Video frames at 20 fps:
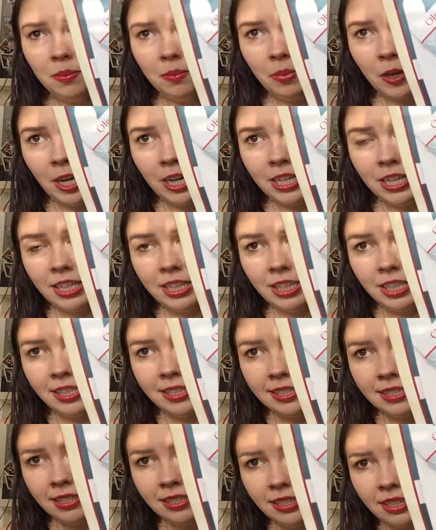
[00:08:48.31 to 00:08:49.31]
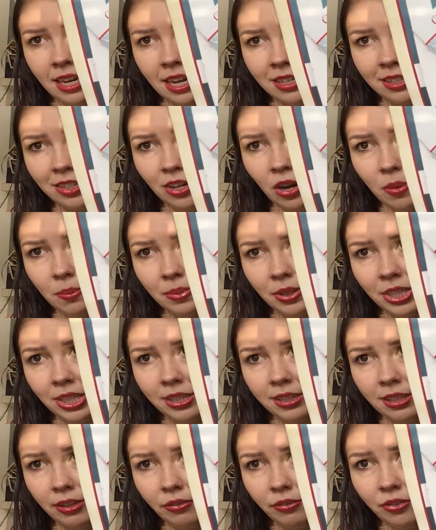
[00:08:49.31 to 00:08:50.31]
but at least it's not
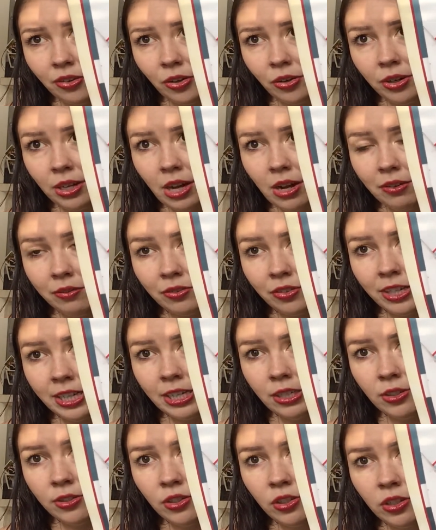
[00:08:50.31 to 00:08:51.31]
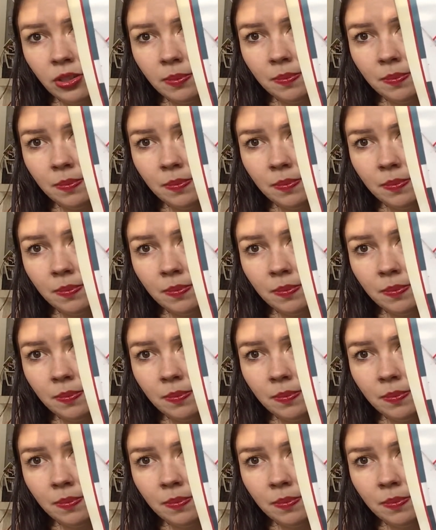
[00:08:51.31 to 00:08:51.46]
completely full coverage.